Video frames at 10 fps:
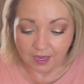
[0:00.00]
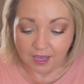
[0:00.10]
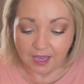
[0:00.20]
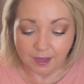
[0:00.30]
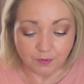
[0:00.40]

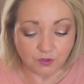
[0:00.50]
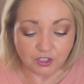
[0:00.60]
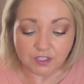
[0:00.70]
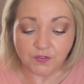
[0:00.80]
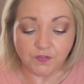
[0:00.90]
It was
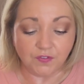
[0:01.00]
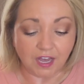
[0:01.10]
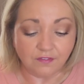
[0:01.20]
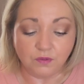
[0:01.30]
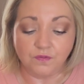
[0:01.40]
just
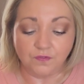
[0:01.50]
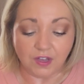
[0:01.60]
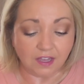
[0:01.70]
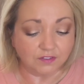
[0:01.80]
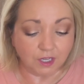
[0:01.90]

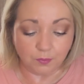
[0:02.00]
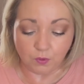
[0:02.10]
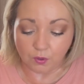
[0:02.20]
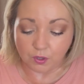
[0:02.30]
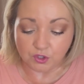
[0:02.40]
five double
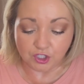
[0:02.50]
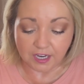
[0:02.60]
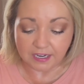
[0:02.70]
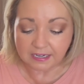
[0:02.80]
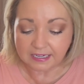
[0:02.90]

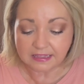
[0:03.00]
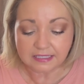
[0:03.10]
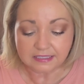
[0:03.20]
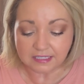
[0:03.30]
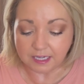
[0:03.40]
crochet in the
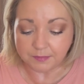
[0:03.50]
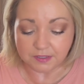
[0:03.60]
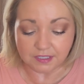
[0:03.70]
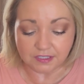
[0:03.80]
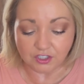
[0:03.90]
same
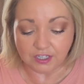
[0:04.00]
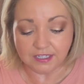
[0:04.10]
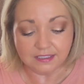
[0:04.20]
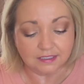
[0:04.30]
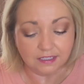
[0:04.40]
stitch and
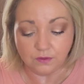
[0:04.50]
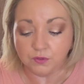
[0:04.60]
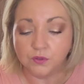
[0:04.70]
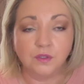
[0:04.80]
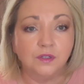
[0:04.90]
a
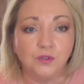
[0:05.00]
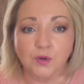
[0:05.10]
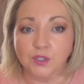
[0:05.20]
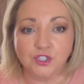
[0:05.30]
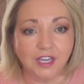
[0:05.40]
single
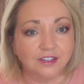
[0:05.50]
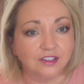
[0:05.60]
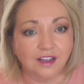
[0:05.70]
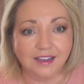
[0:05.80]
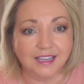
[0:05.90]
crochet to
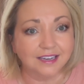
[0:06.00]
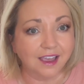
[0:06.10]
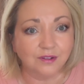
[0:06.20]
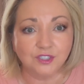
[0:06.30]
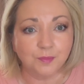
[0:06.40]
lock it
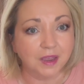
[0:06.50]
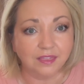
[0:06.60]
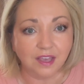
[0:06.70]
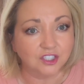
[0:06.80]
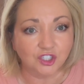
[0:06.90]
down to make
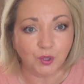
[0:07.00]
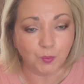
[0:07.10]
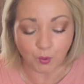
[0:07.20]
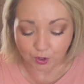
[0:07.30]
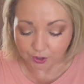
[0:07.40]
that shell
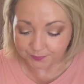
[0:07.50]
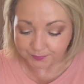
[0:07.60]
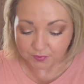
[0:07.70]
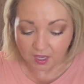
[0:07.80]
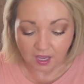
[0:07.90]
border.
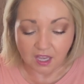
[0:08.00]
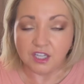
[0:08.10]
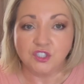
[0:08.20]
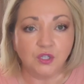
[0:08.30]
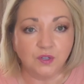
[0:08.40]

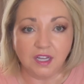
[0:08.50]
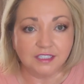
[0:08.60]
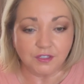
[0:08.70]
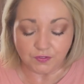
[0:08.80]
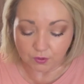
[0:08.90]
So not
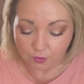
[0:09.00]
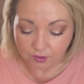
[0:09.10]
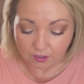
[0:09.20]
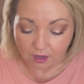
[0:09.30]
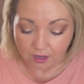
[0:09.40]
difficult
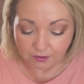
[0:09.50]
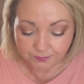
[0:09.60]
at all.